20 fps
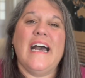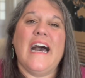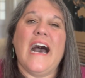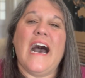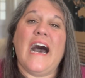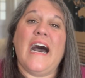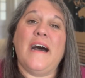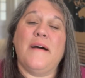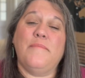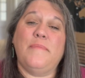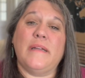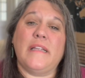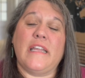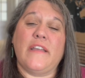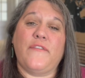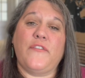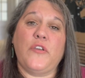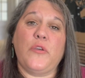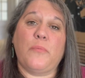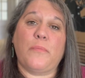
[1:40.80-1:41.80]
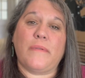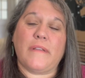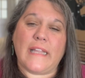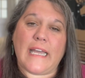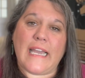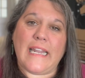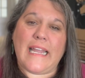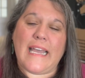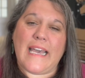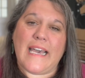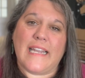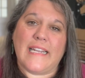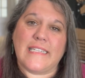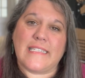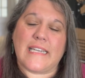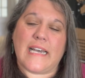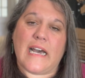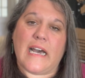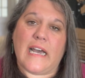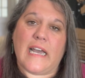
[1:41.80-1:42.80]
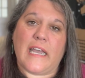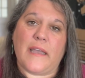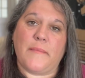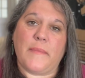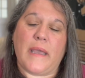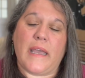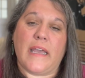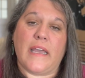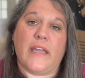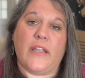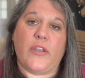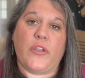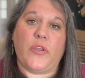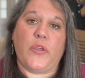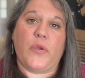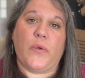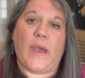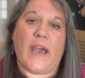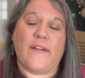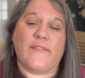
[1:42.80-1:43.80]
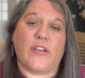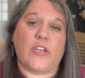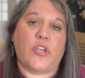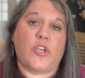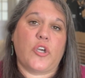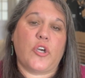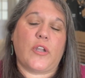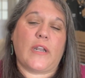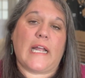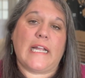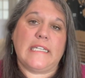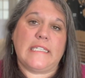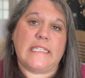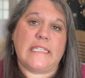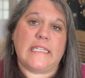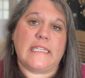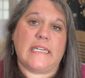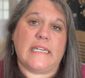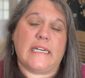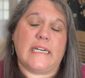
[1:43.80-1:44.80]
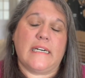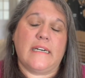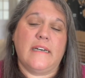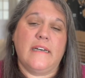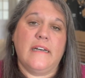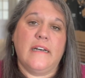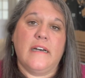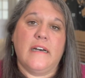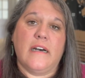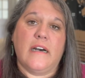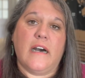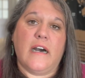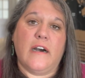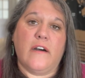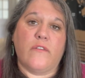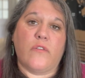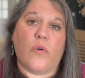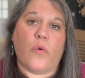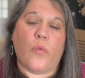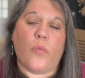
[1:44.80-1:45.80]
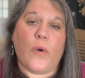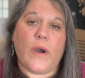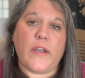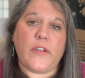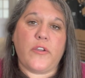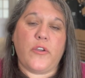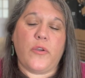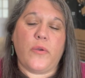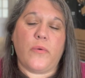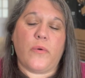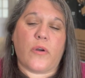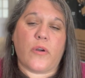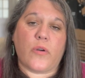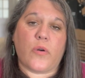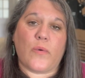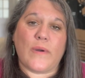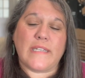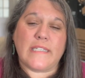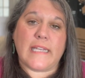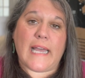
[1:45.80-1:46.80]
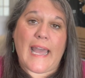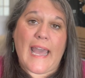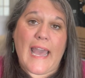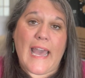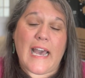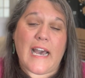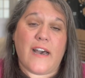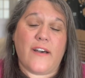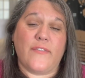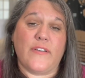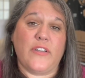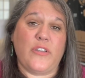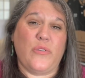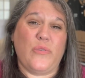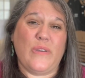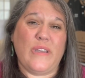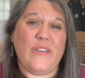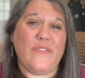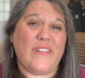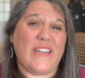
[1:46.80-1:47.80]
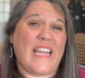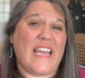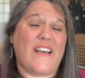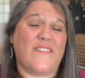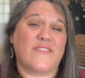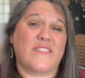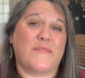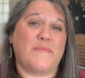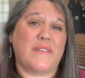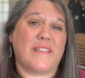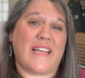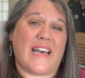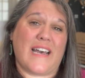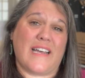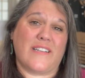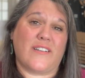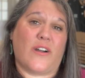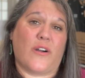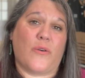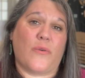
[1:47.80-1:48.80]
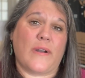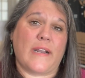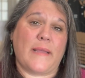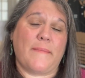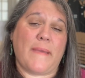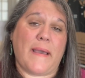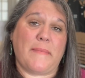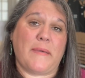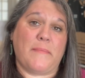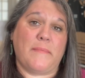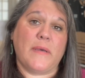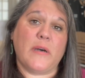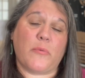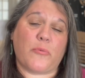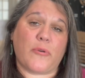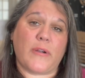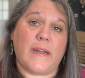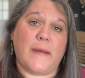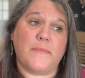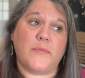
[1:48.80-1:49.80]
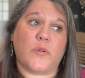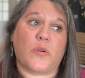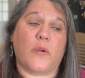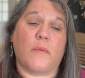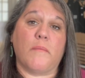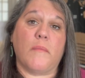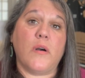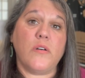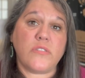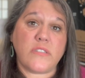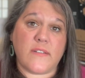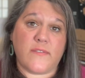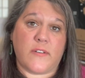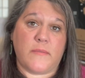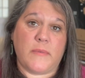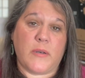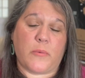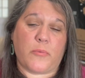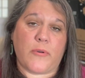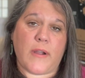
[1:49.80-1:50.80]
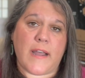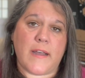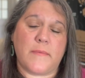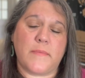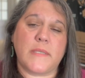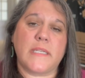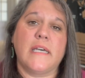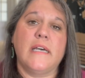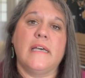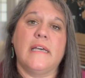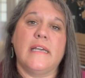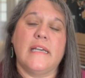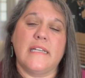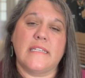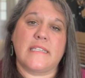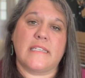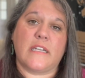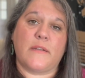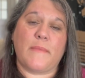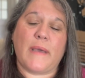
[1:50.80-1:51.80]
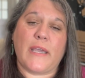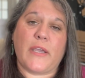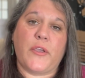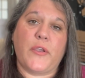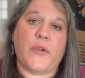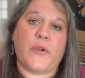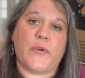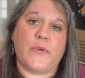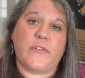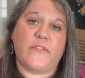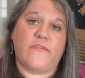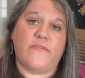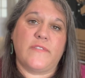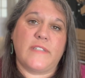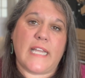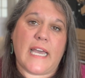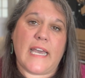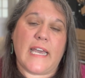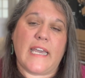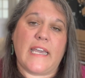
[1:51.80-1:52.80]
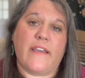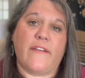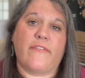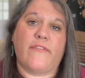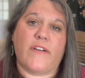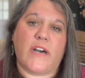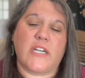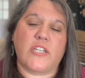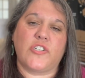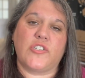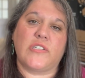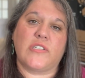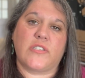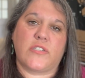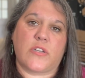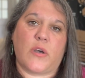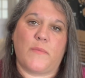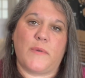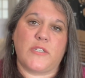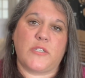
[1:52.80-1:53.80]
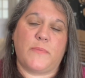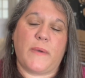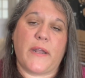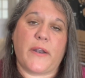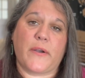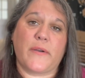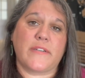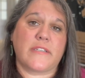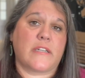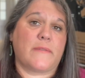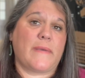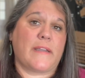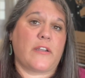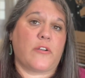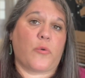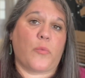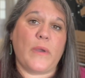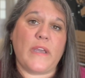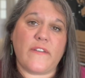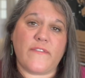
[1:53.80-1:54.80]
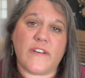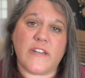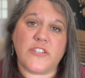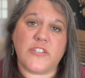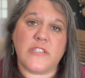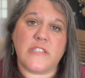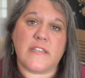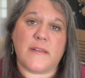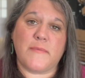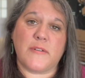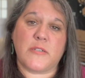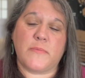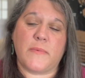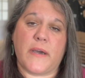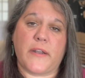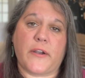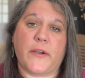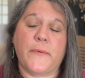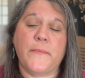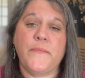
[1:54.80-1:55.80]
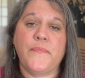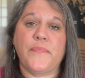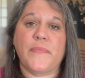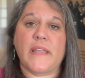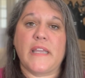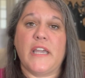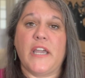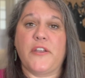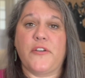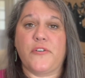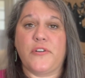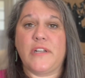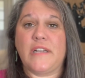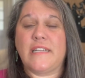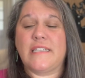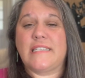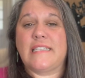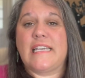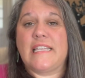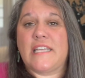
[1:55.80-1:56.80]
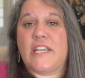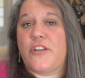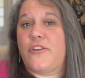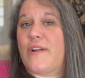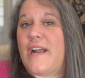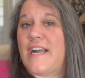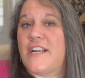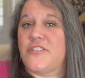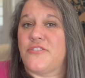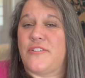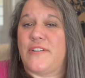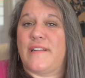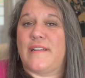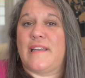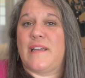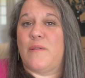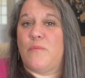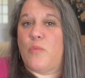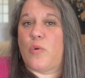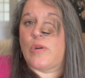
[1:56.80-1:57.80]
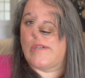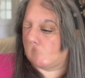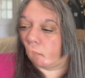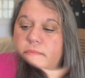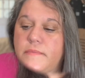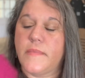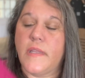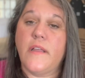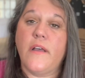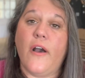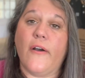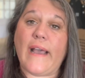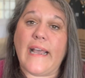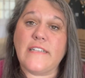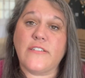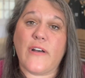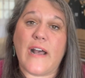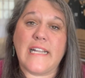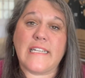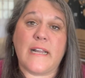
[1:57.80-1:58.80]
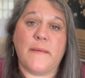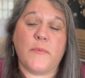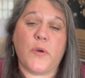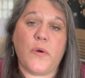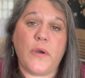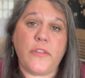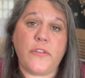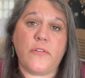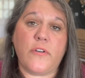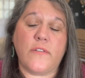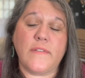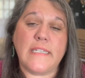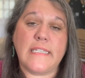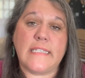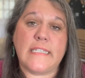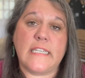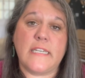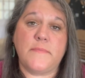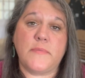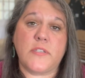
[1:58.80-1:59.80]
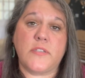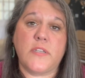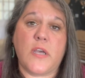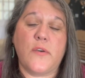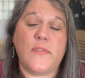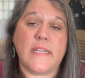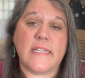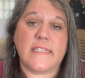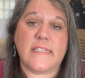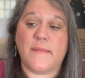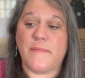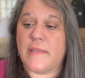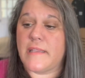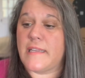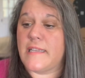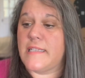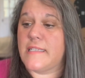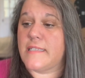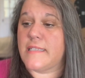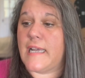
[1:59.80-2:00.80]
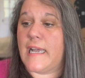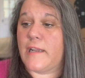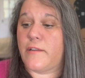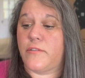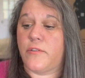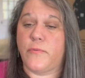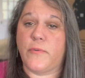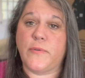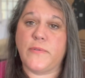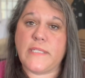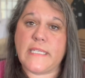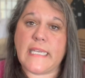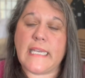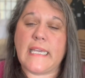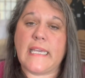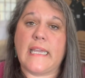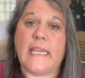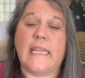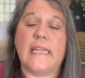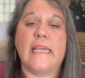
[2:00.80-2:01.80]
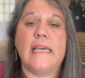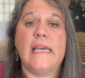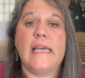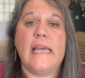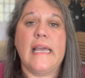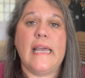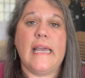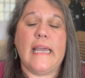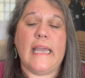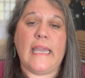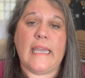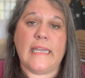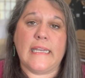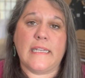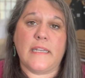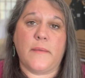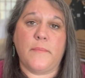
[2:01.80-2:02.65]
But if you plan ahead of time and you have a good idea of what you are going to have, and you even have some of that already maybe meal prepped or most of it meal prepped, it's going to make your day function so much better. It's going to make your week function so much better. And you're going to see that you're actually going to get more done. Okay, so as I'm going through all these tips, know that some of these, like the routine and